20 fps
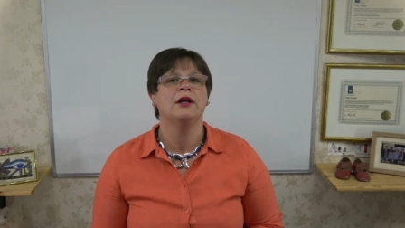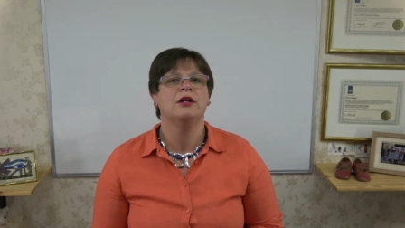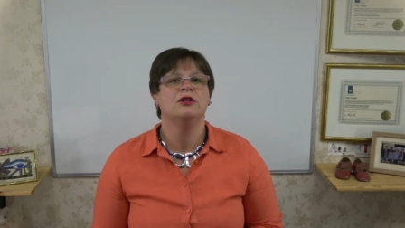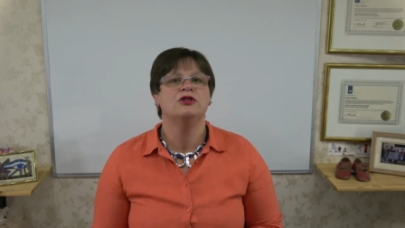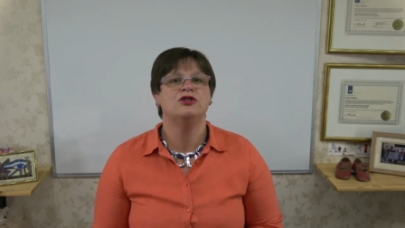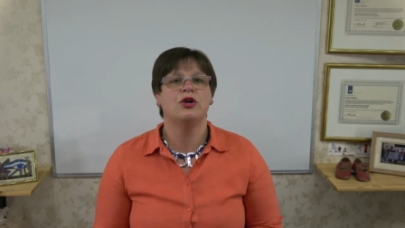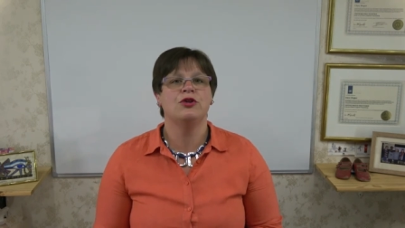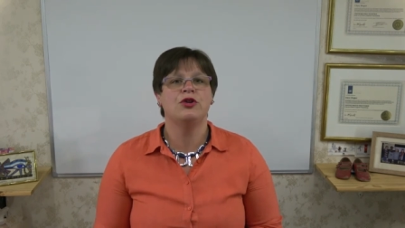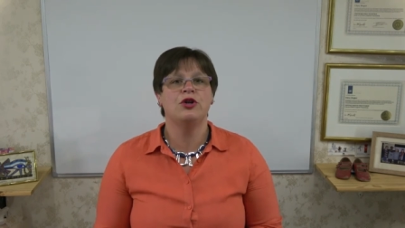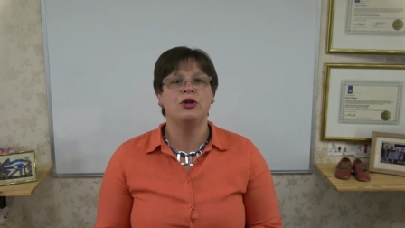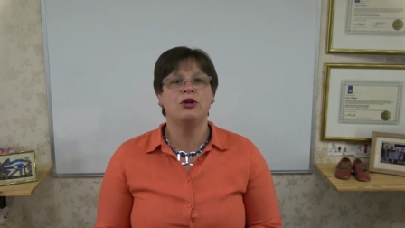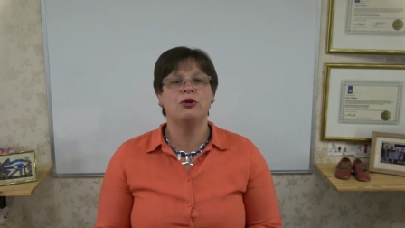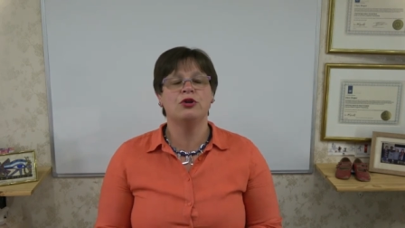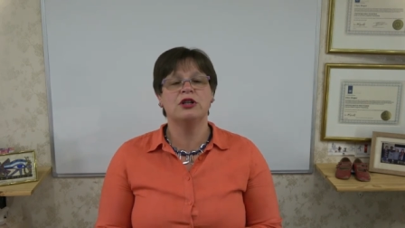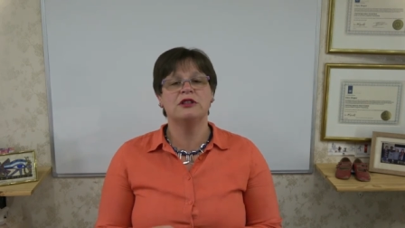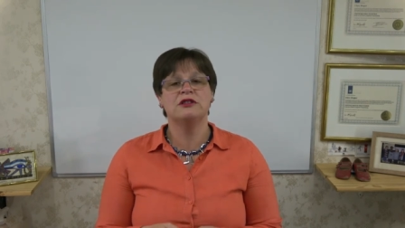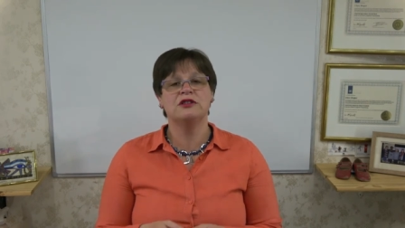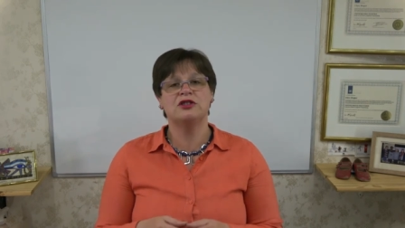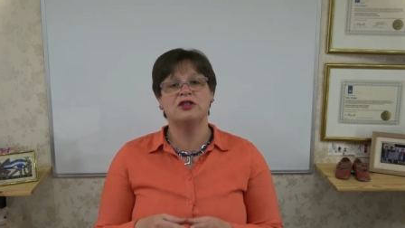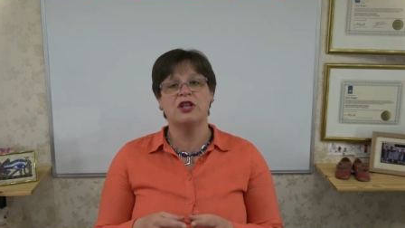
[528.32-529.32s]
so that you
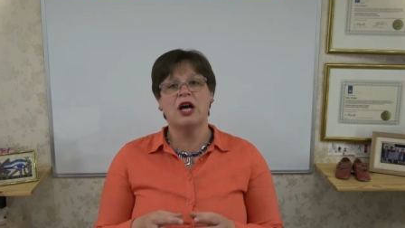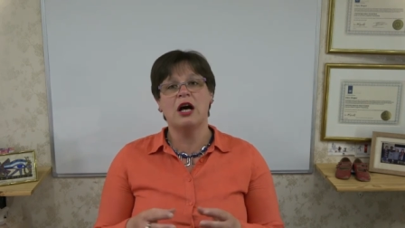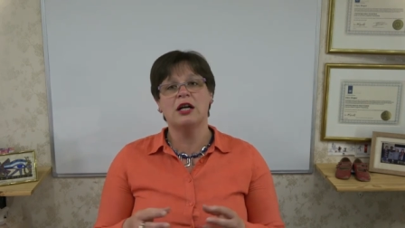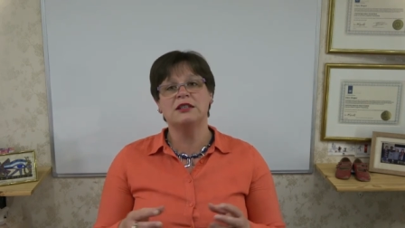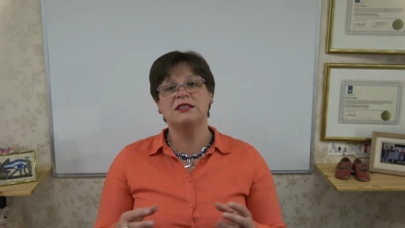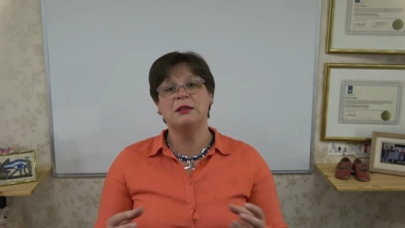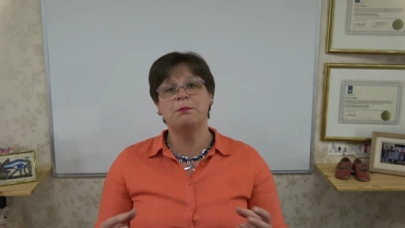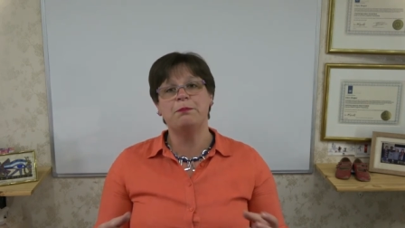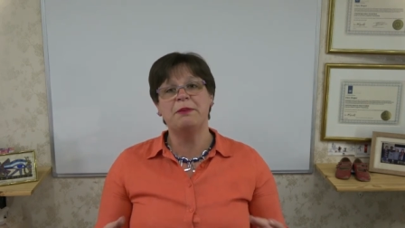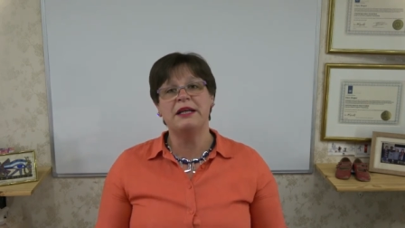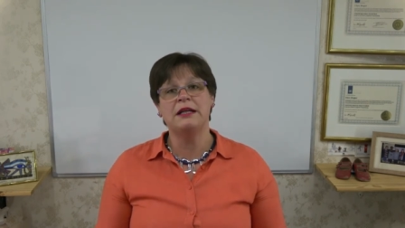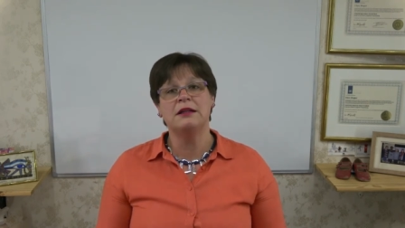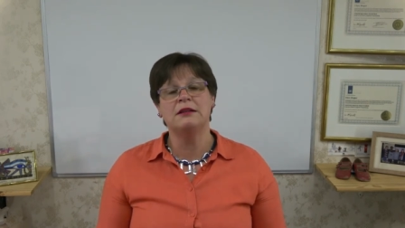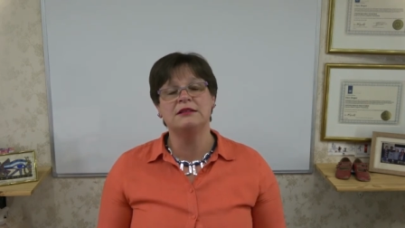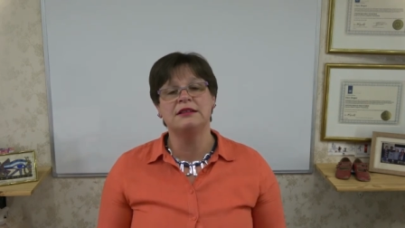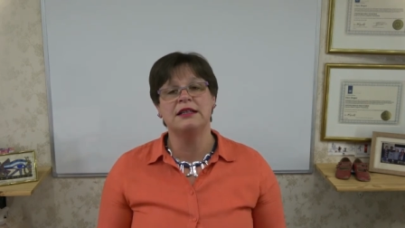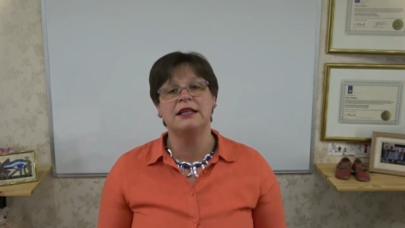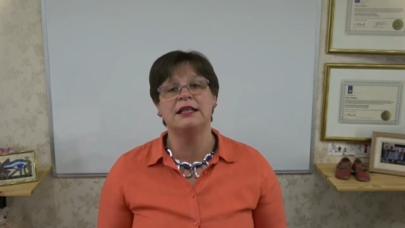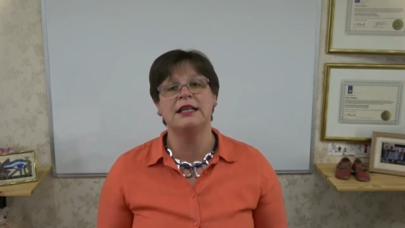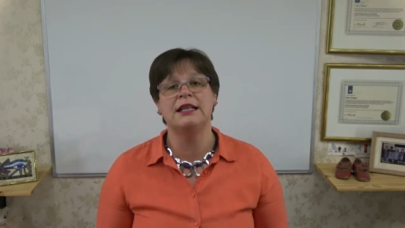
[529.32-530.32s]
can start to
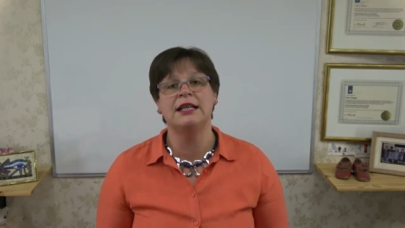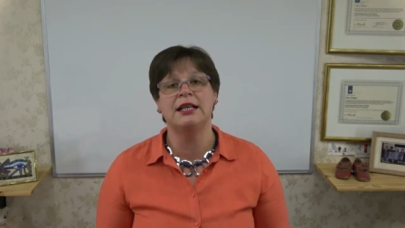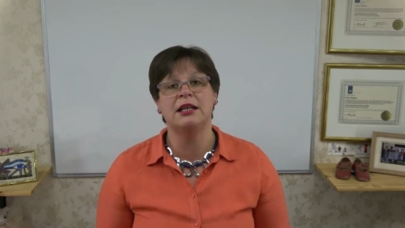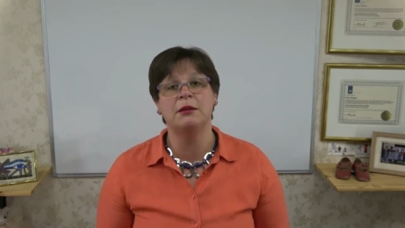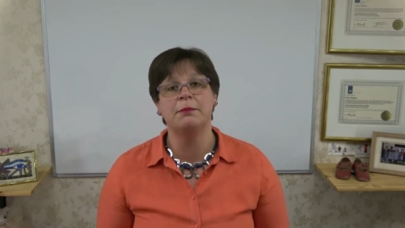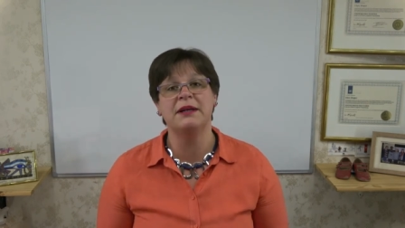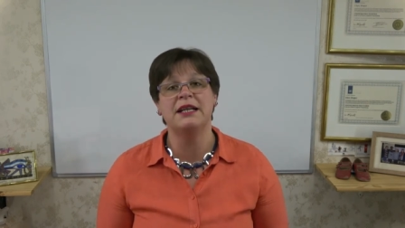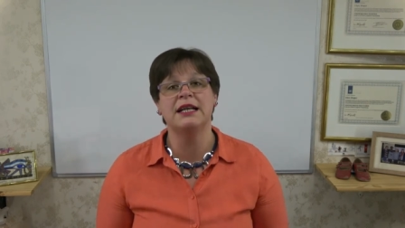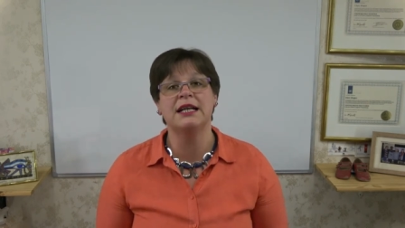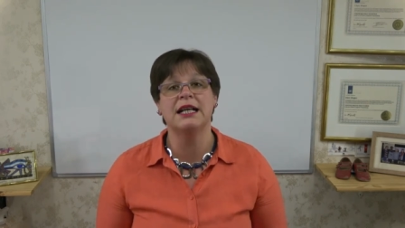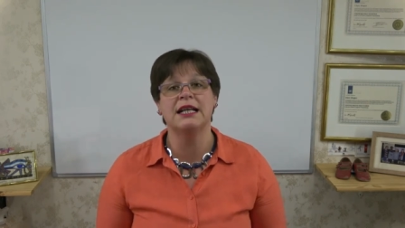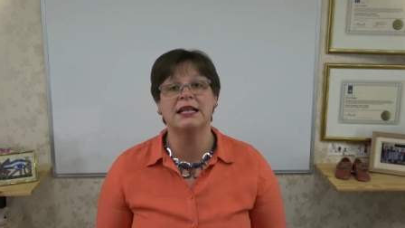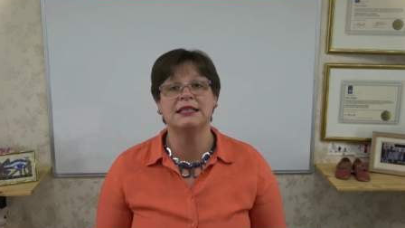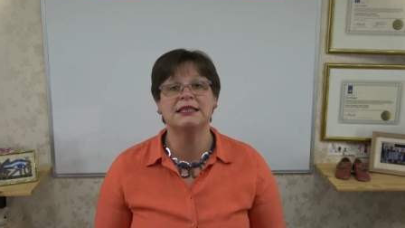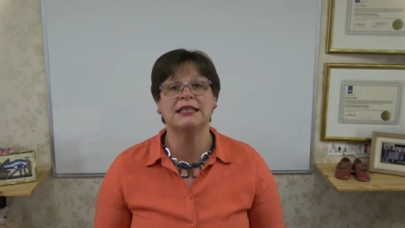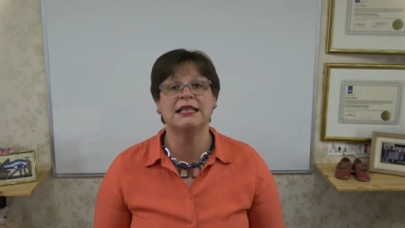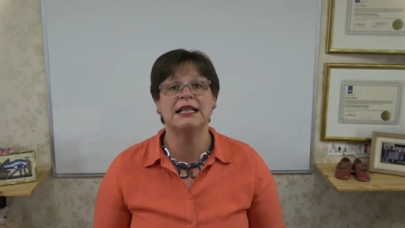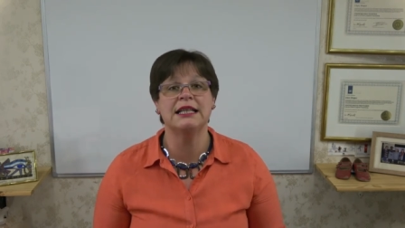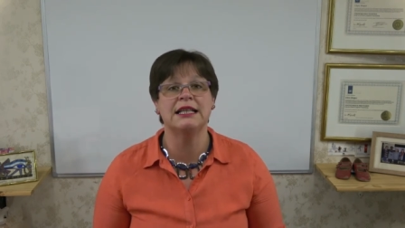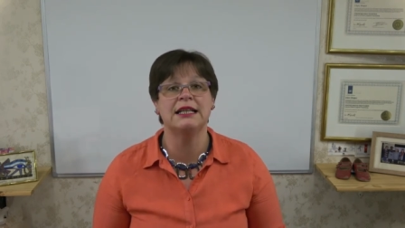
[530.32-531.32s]
build in a little bit of
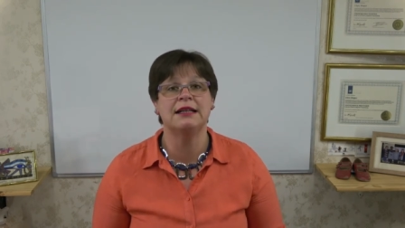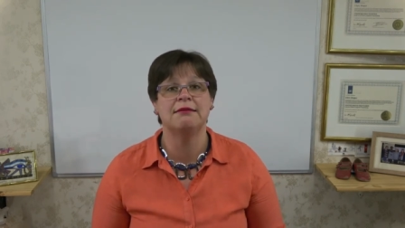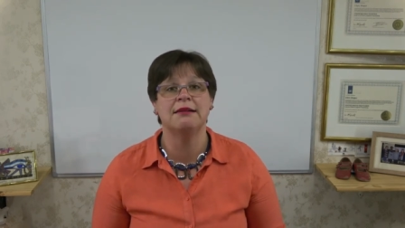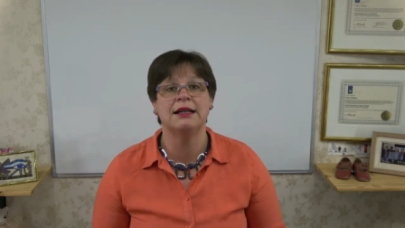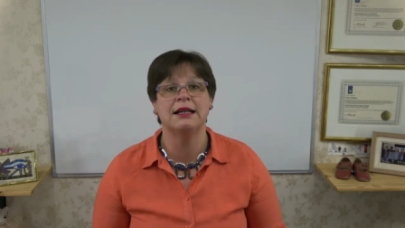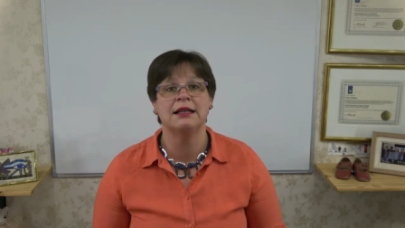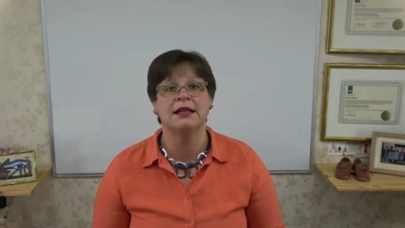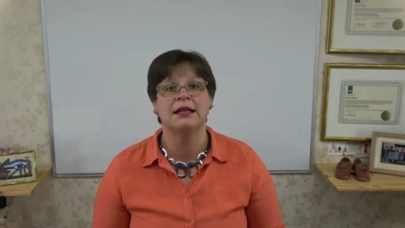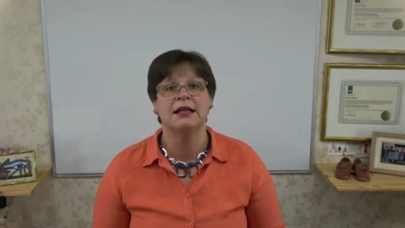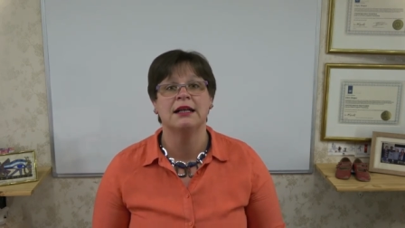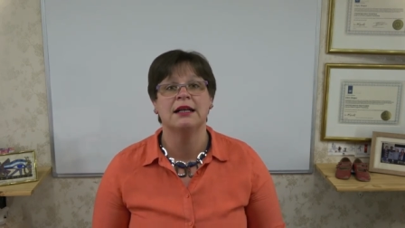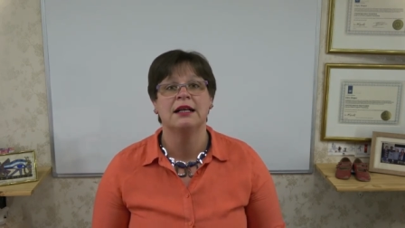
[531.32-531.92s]
clutter clearing